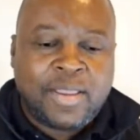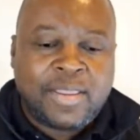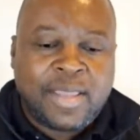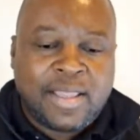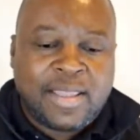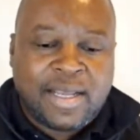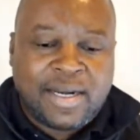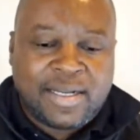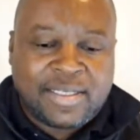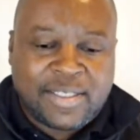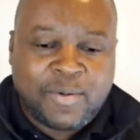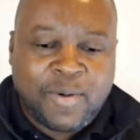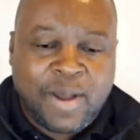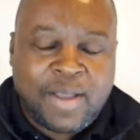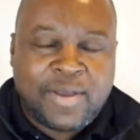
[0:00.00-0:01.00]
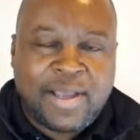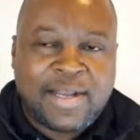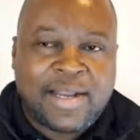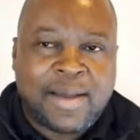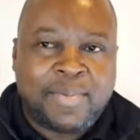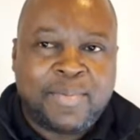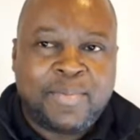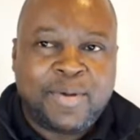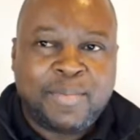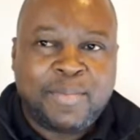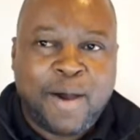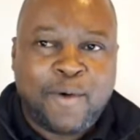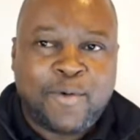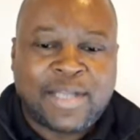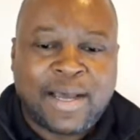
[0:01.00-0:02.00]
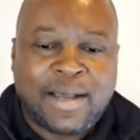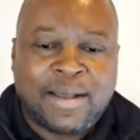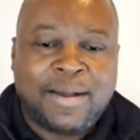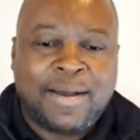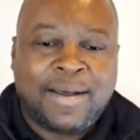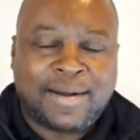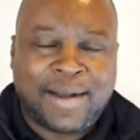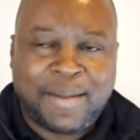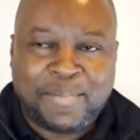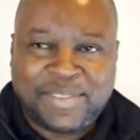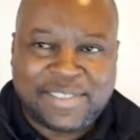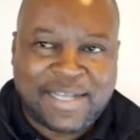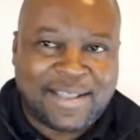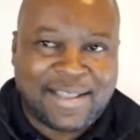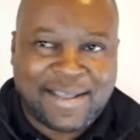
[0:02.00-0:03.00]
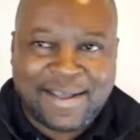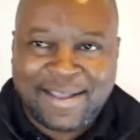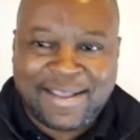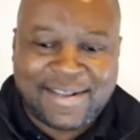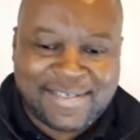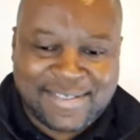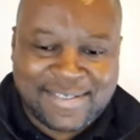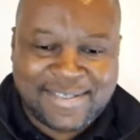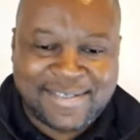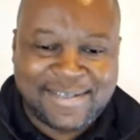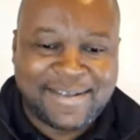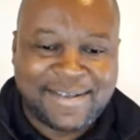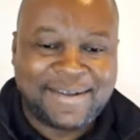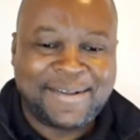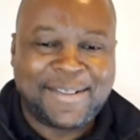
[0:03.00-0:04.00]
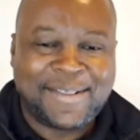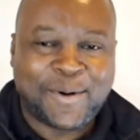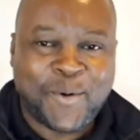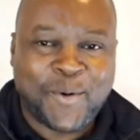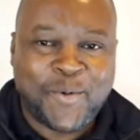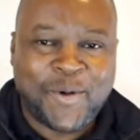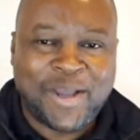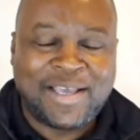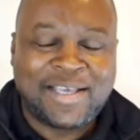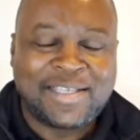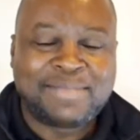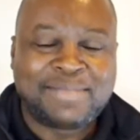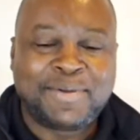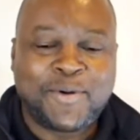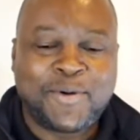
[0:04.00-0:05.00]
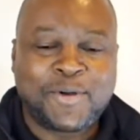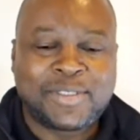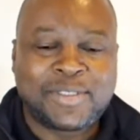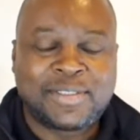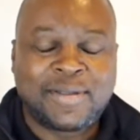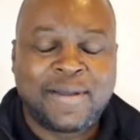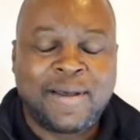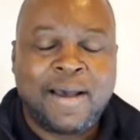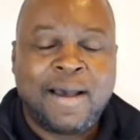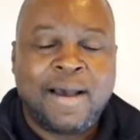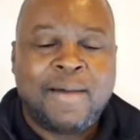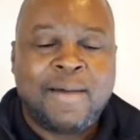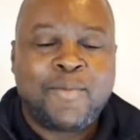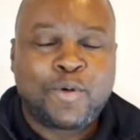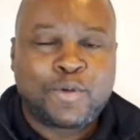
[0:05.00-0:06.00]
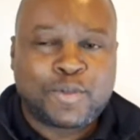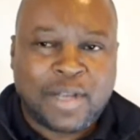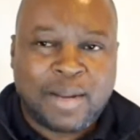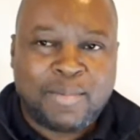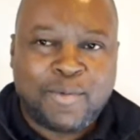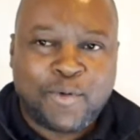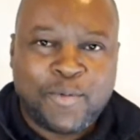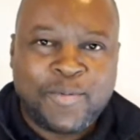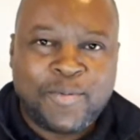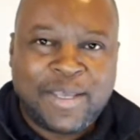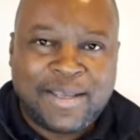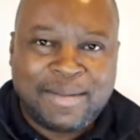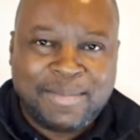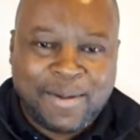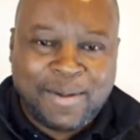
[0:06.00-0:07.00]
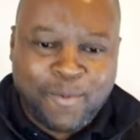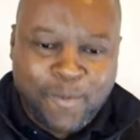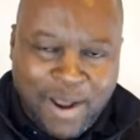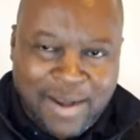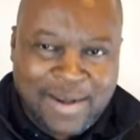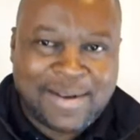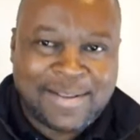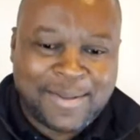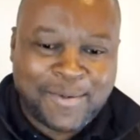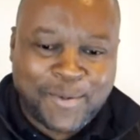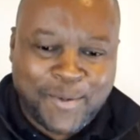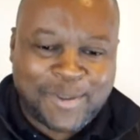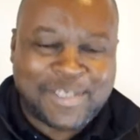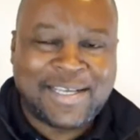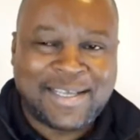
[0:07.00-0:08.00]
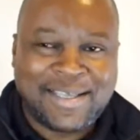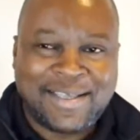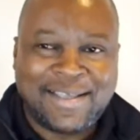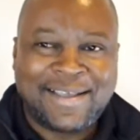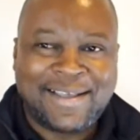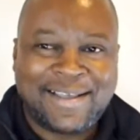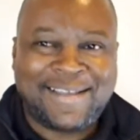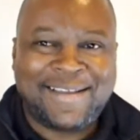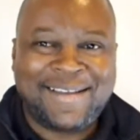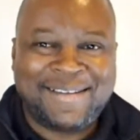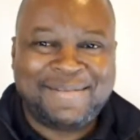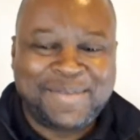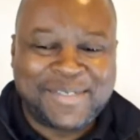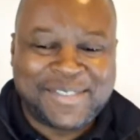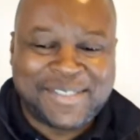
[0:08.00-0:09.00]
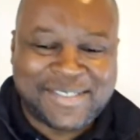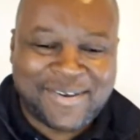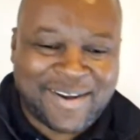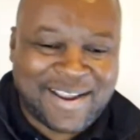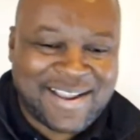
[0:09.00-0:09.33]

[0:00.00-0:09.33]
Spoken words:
The reason why you end up with Mabuita rub each other against the wrong way is because one the whole day, which